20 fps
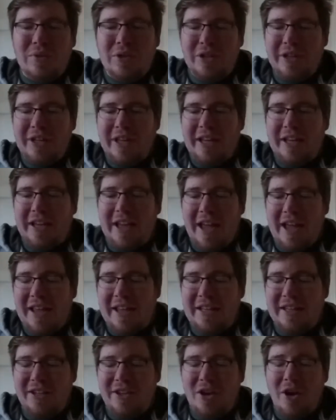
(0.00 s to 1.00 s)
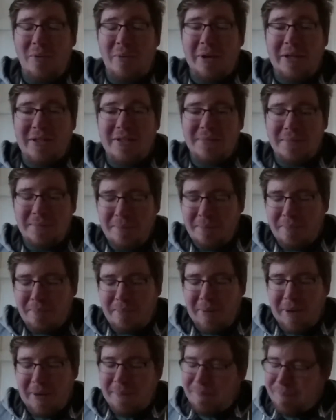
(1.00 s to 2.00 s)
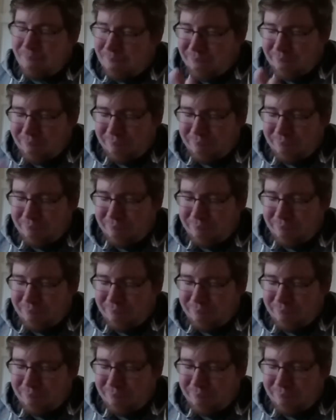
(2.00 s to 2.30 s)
looking at in the comics. But